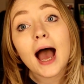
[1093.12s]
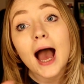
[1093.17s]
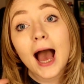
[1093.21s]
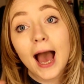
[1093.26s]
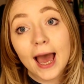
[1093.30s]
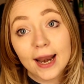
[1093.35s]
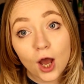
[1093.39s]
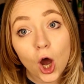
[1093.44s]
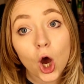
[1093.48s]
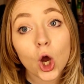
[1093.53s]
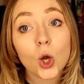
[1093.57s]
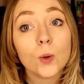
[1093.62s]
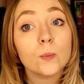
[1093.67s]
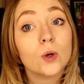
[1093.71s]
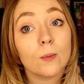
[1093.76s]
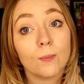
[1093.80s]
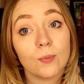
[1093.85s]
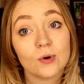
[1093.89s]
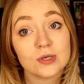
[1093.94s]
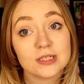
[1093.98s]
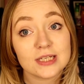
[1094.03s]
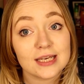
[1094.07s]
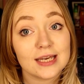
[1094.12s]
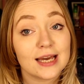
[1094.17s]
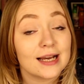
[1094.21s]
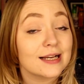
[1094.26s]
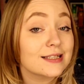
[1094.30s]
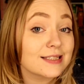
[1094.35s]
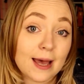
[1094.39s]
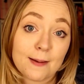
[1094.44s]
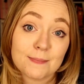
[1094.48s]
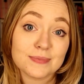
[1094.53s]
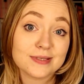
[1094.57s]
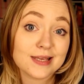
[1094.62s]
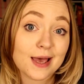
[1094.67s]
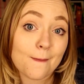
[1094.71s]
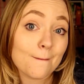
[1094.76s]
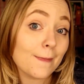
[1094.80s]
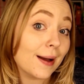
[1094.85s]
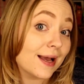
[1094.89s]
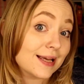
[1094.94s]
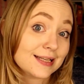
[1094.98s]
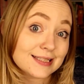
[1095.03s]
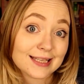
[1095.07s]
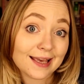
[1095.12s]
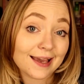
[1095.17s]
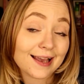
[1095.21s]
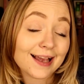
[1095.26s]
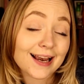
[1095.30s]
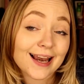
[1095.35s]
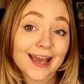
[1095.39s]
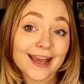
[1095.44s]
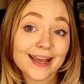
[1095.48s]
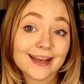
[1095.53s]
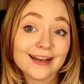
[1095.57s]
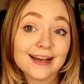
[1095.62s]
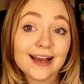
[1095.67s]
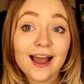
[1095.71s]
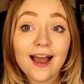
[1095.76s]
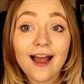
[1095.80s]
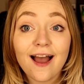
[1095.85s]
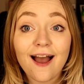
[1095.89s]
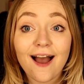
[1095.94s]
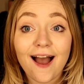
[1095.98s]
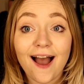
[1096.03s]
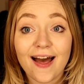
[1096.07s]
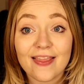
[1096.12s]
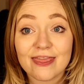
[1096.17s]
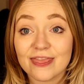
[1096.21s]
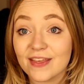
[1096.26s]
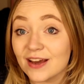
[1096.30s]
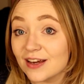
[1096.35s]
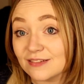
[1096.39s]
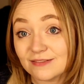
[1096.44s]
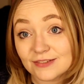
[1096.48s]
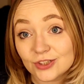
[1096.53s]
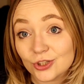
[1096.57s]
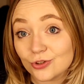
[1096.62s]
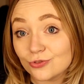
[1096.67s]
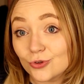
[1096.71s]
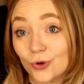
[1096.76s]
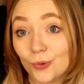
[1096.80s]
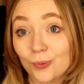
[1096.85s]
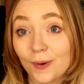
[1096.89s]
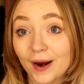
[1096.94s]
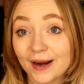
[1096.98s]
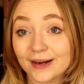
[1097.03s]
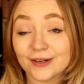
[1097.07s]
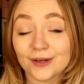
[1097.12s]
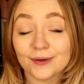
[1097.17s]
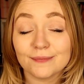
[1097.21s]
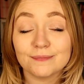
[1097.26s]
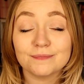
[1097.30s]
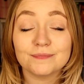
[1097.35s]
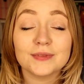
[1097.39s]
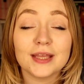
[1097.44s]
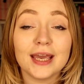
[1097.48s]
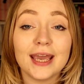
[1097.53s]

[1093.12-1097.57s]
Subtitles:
and hope your body accepts it, basically, and that you fall pregnant.